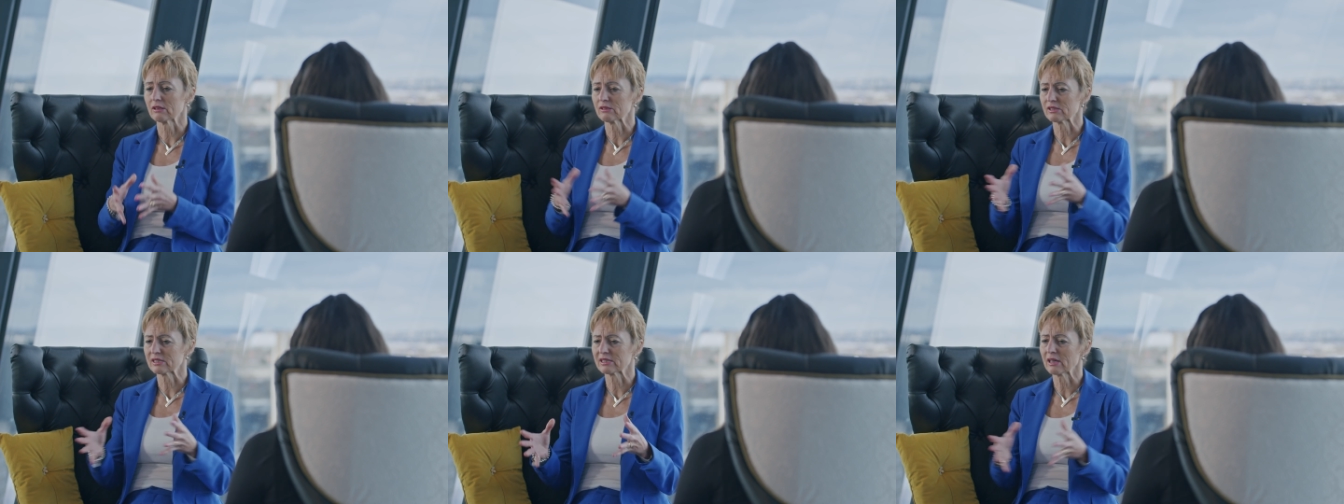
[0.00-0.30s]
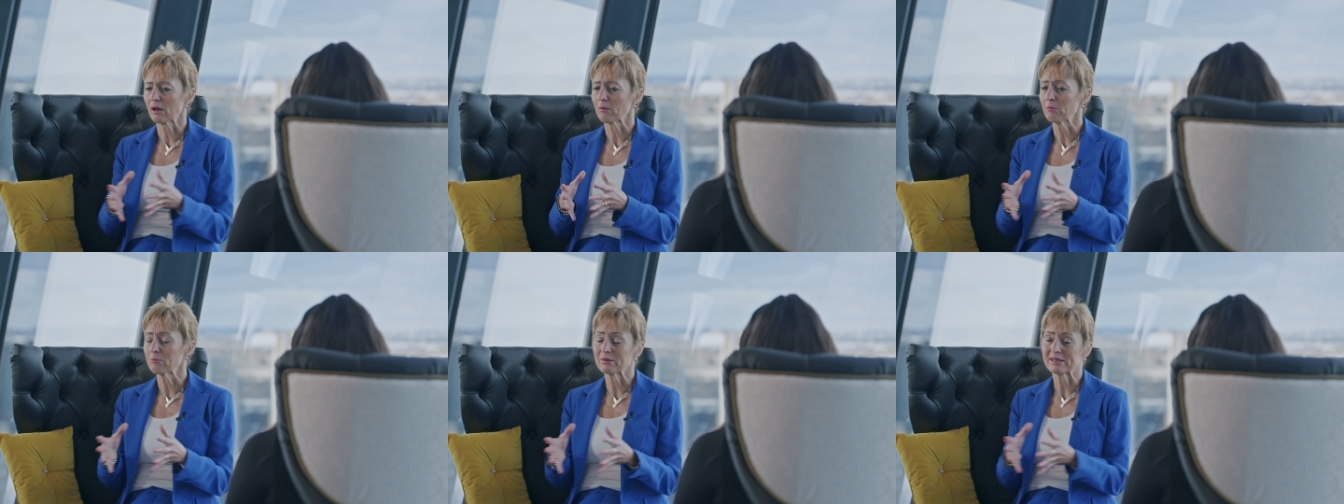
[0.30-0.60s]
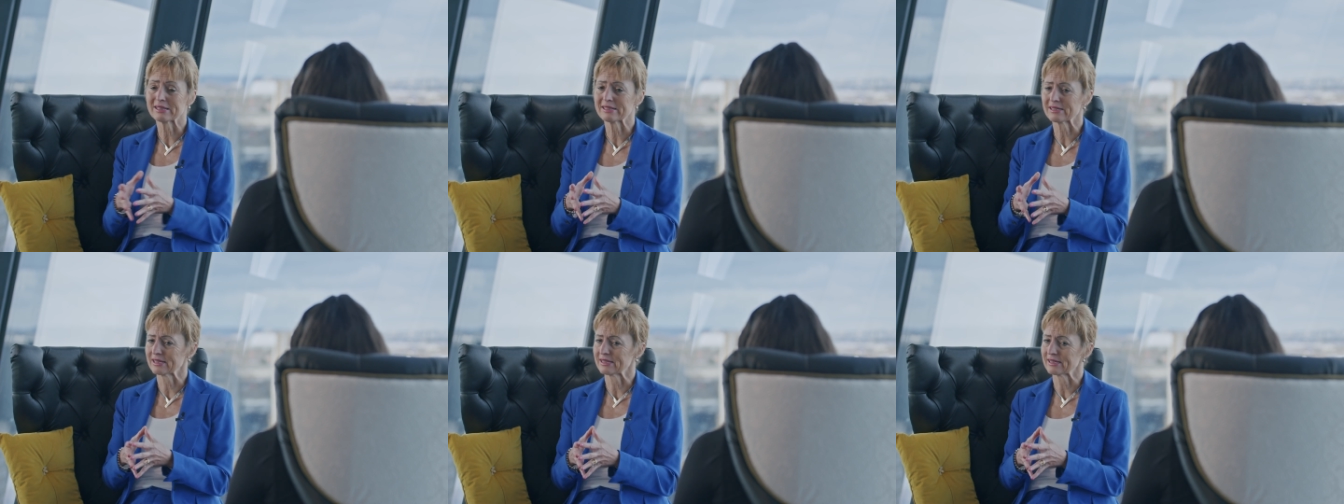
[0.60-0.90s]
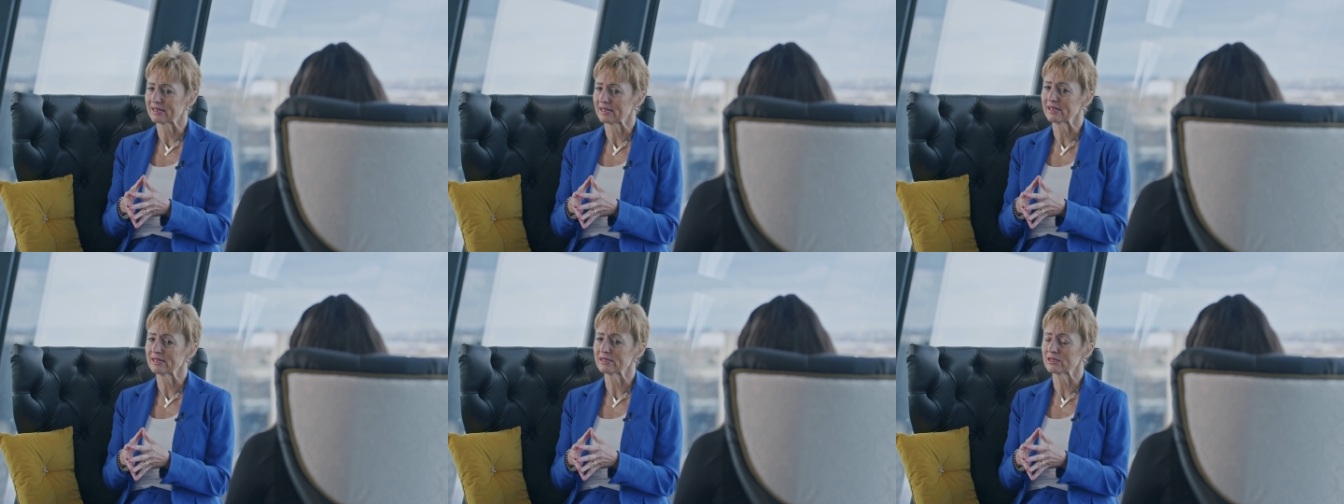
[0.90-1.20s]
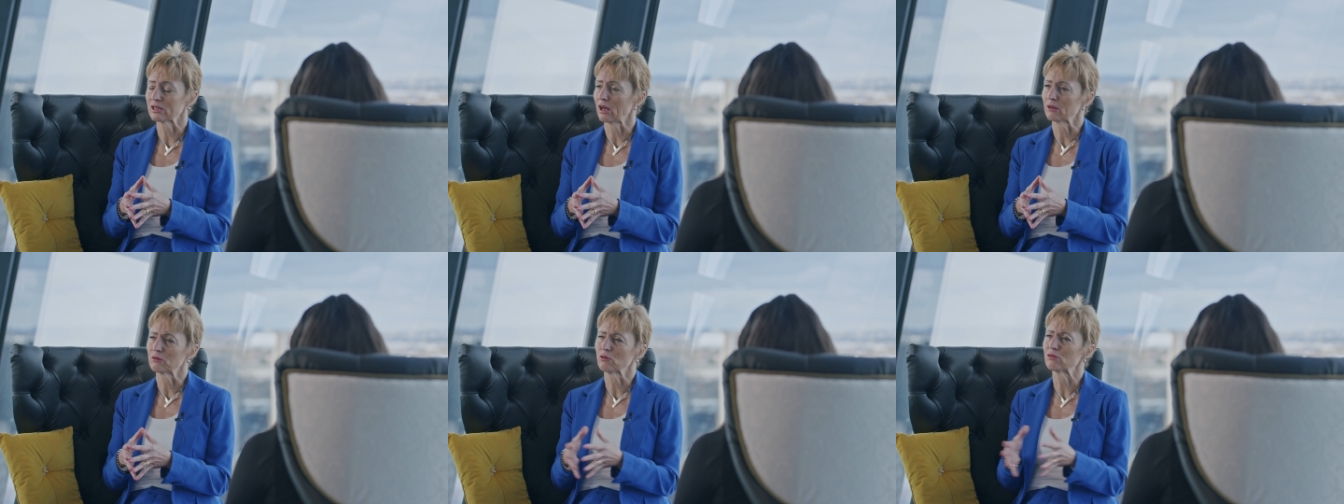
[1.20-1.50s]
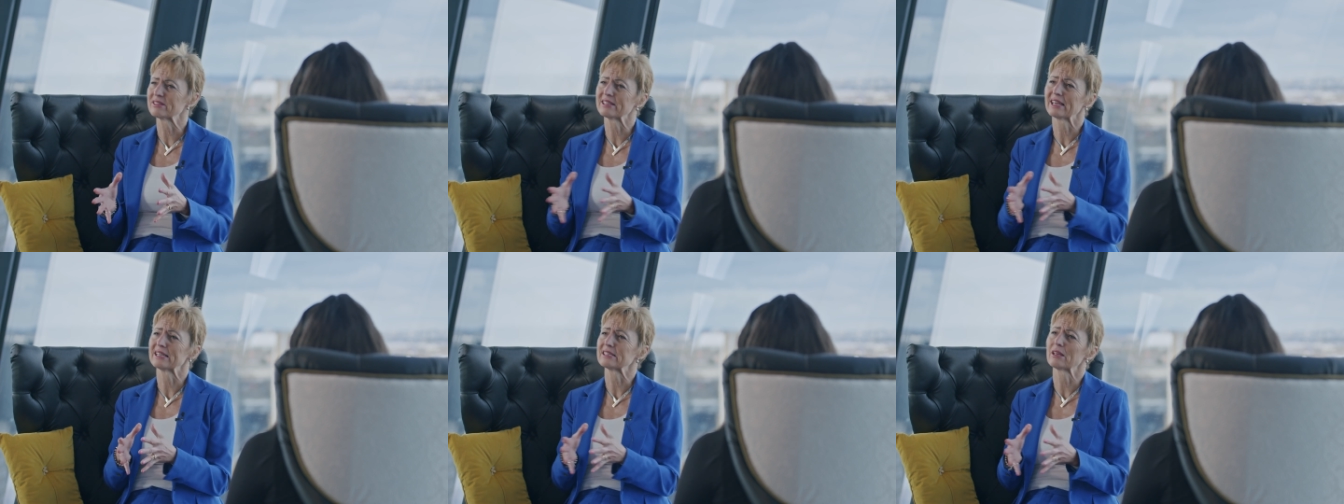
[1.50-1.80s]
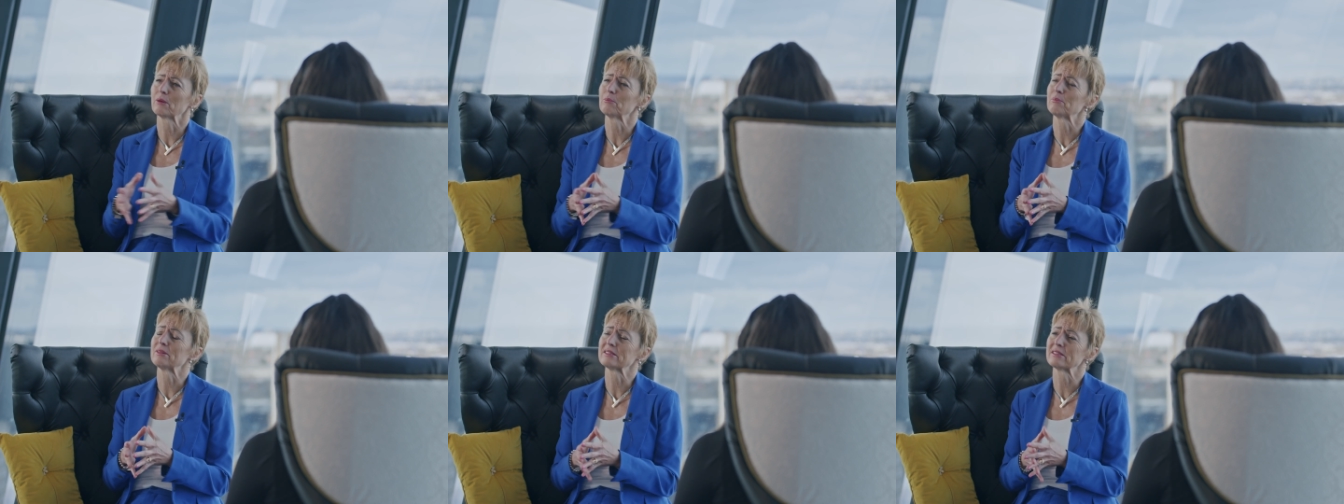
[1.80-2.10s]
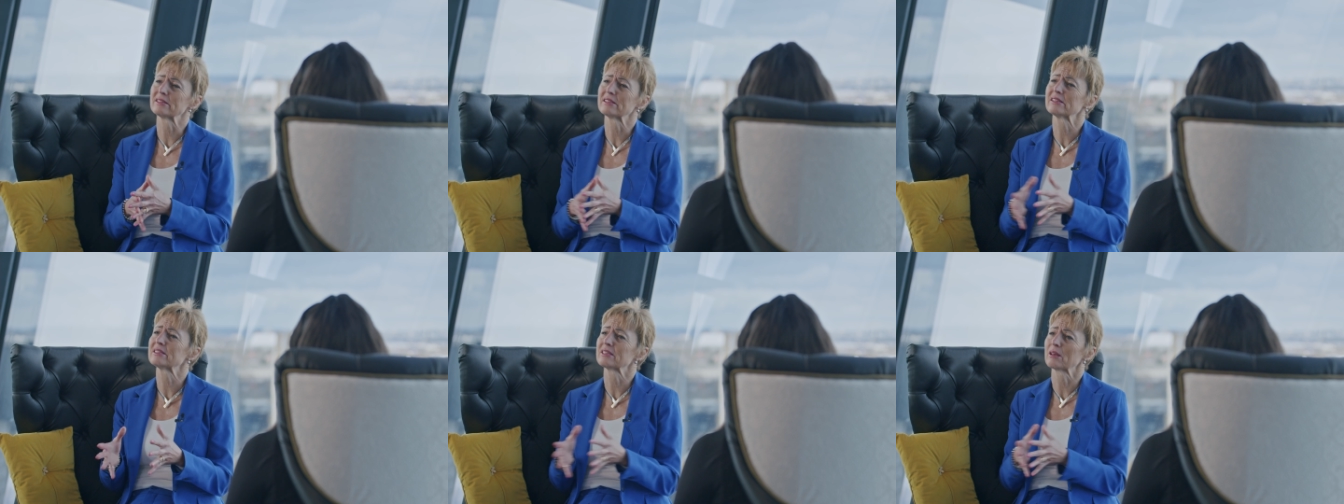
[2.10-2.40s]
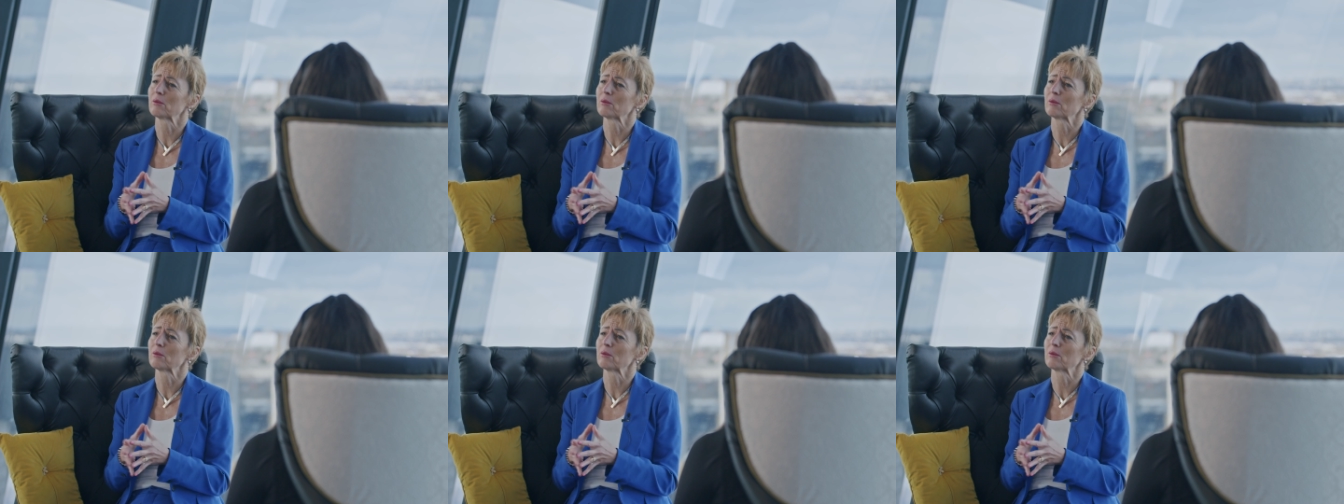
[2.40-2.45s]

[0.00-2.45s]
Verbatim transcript: some businesses, I'm not saying some businesses,